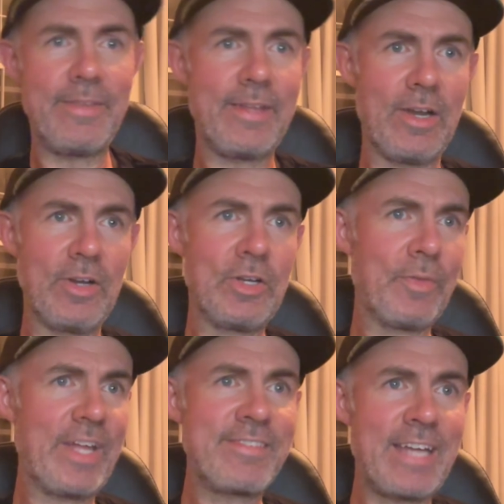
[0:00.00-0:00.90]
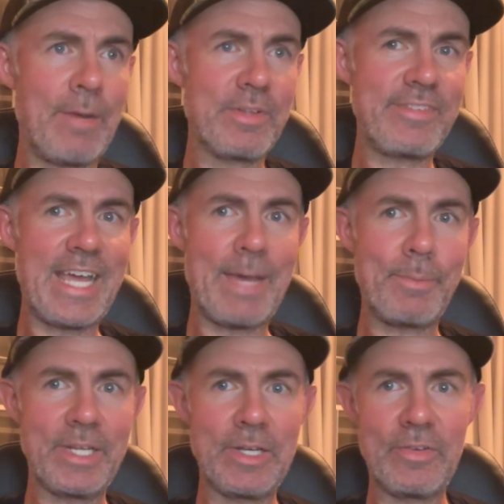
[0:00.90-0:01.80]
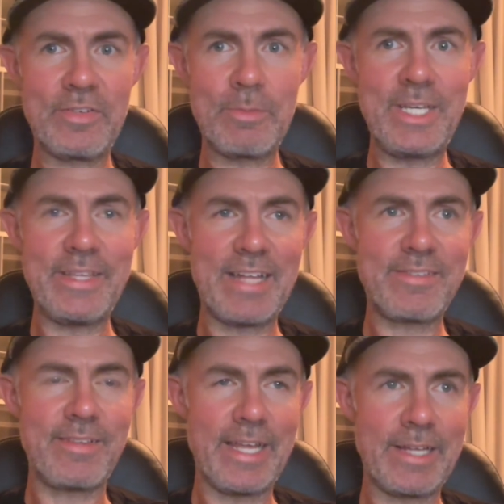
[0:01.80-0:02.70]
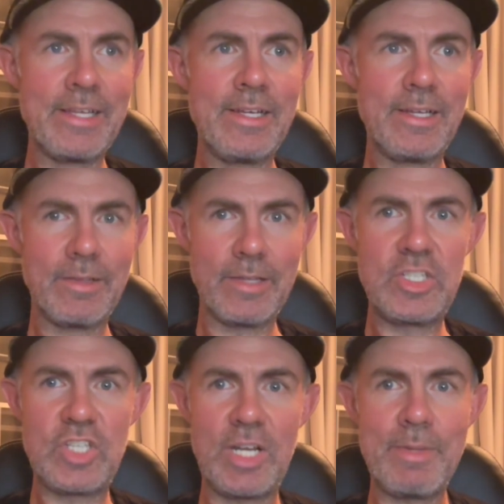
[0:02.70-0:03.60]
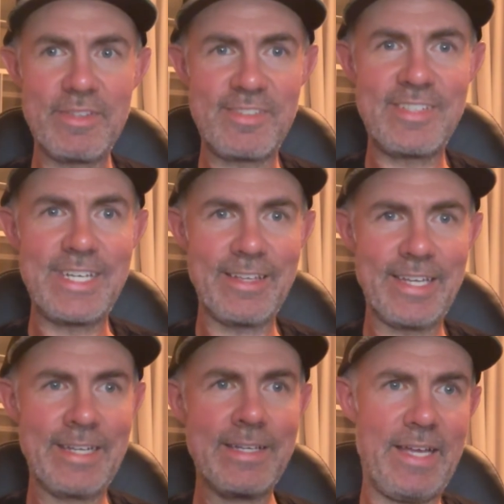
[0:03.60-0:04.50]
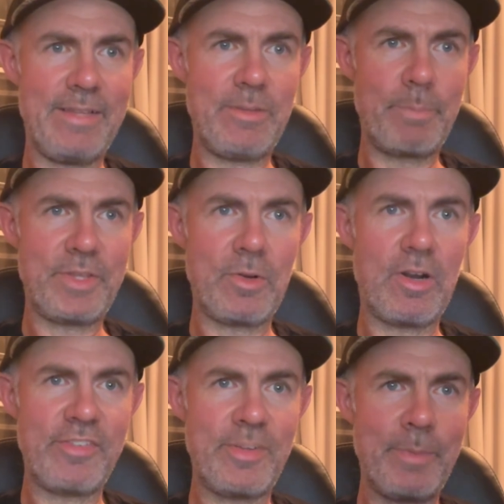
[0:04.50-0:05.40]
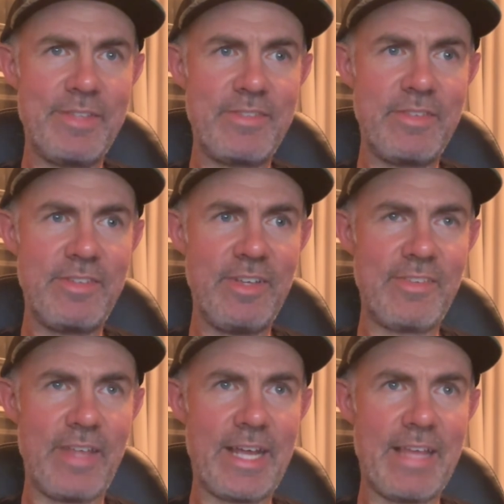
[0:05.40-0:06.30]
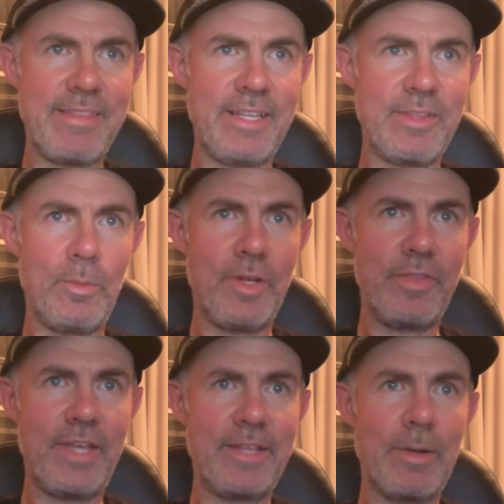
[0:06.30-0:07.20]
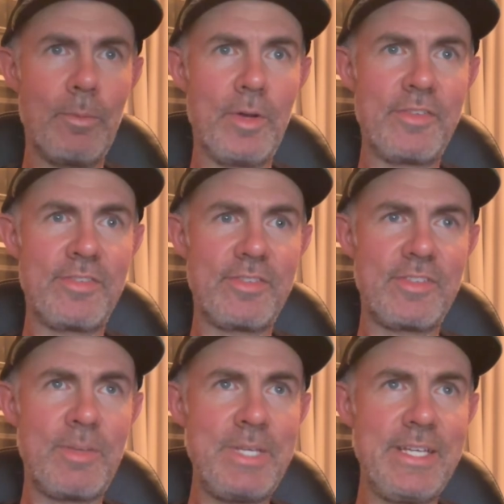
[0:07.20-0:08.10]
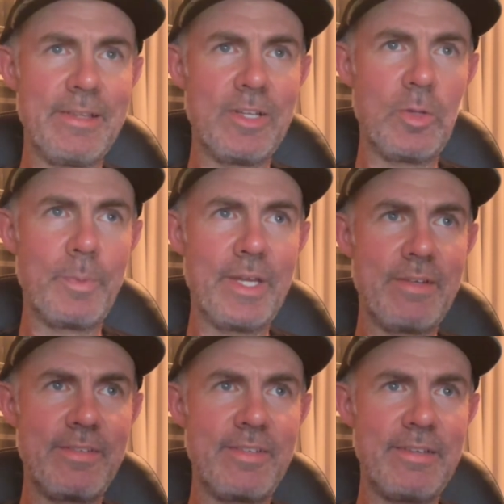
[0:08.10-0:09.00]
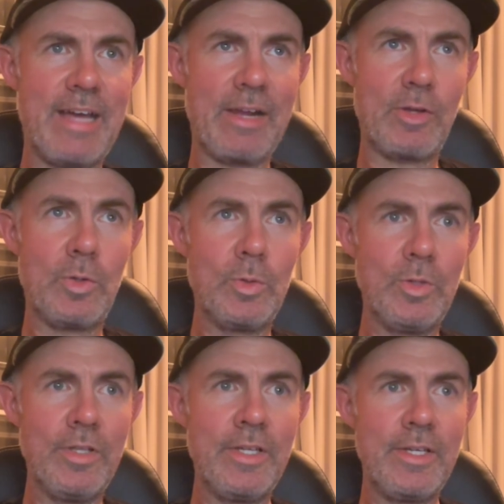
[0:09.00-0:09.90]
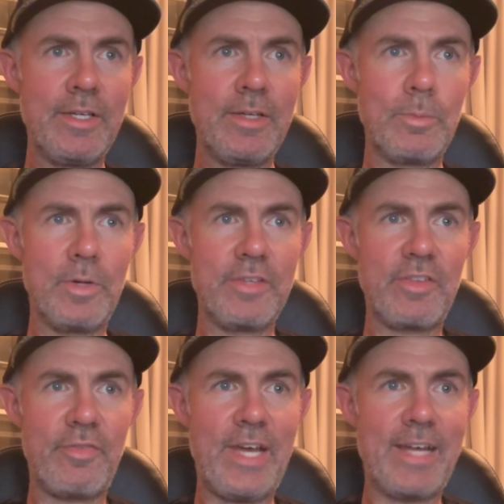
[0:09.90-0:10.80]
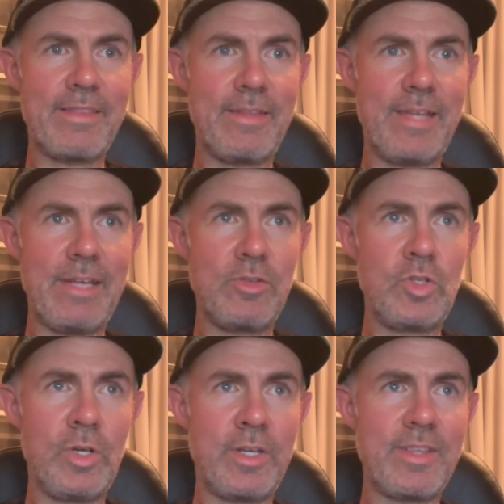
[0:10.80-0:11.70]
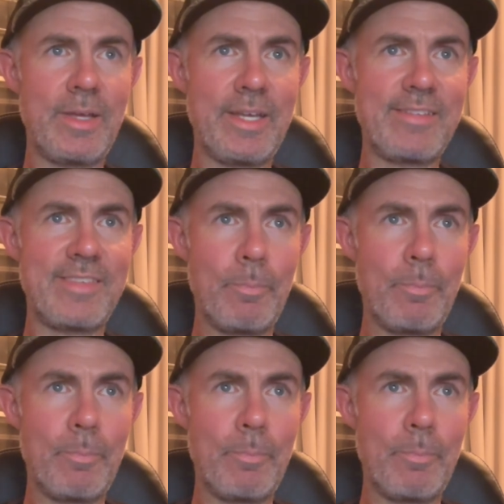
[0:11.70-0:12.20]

there. That's not what's happening here. To me, that's like legitimate stealing. But there are some instances, like I think the one thing that was to me a little bit not cool was the fact that they took the